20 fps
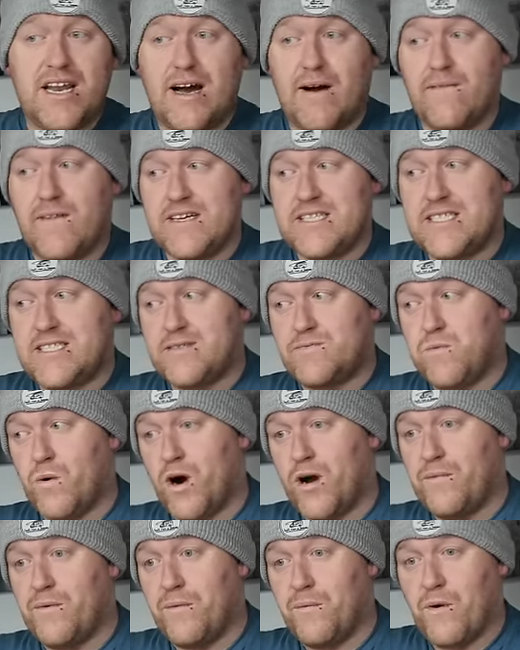Now this is
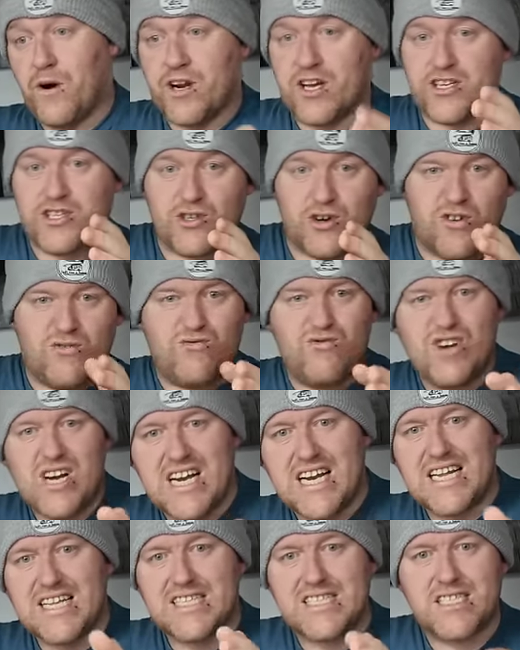why we want to sort of
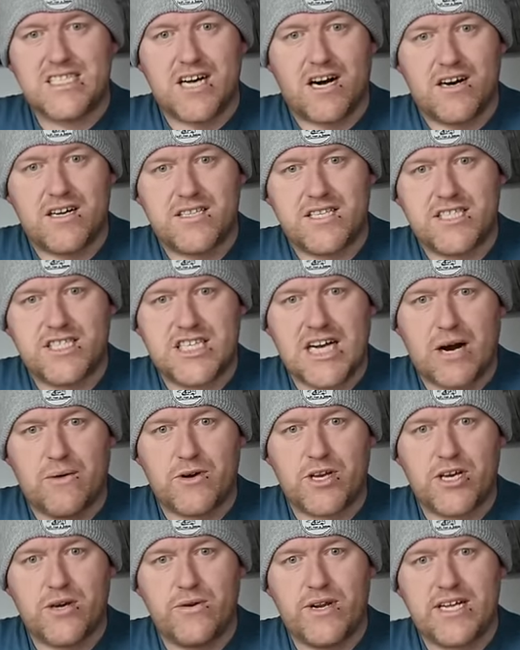really design the
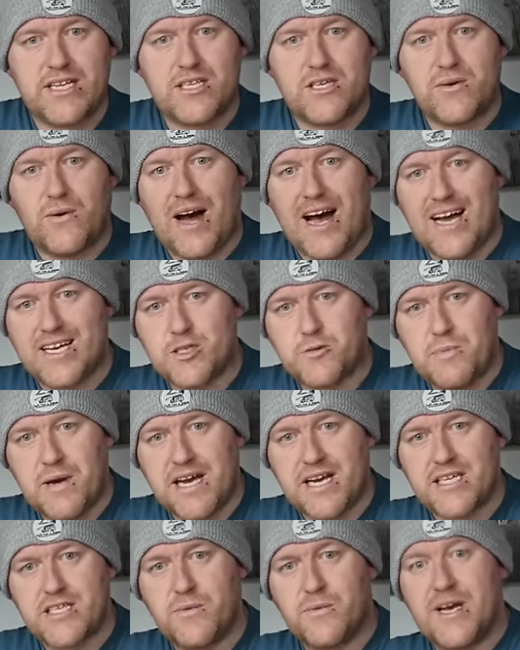shower unit to our
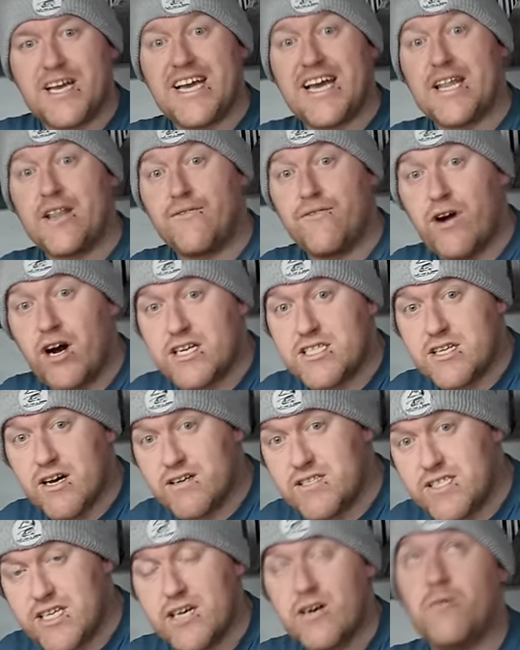spec so we can get the right
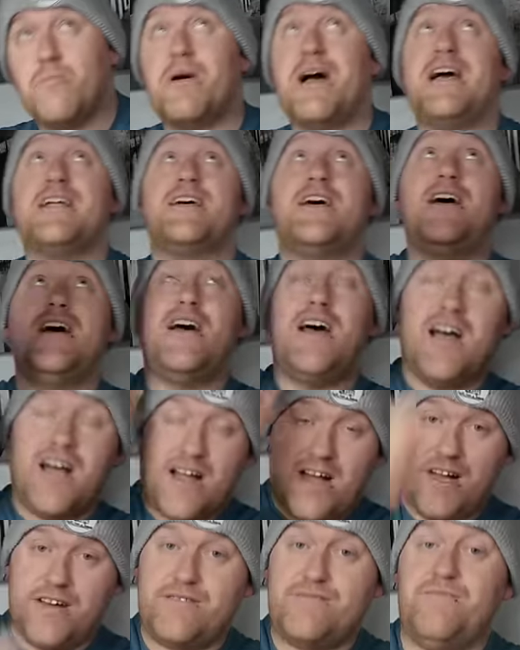size single bed
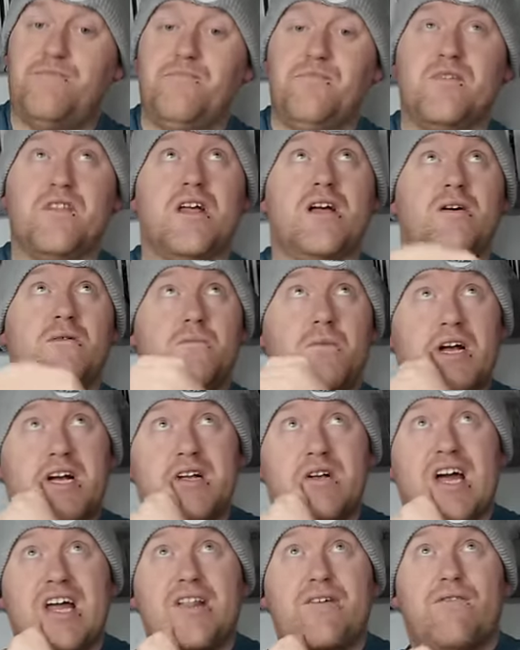and we
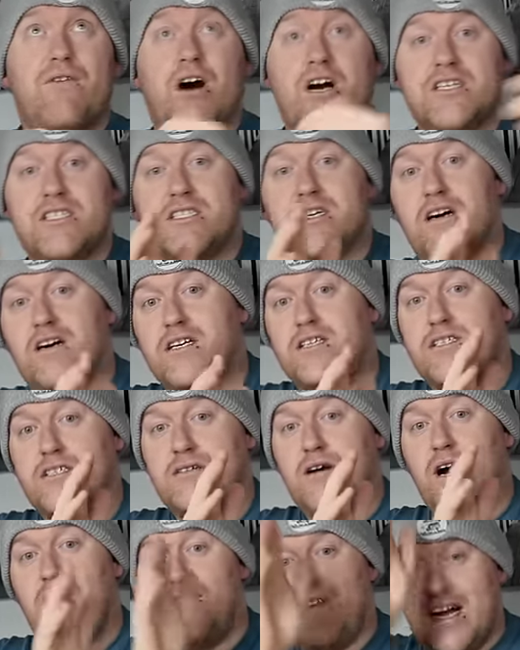can get the right
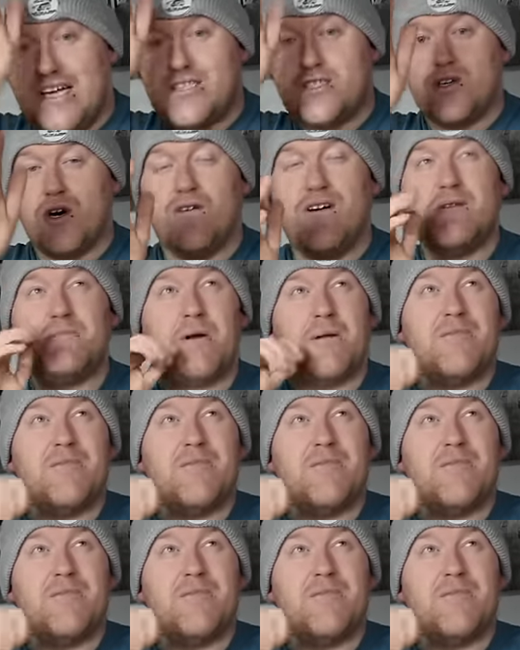size overhead storage.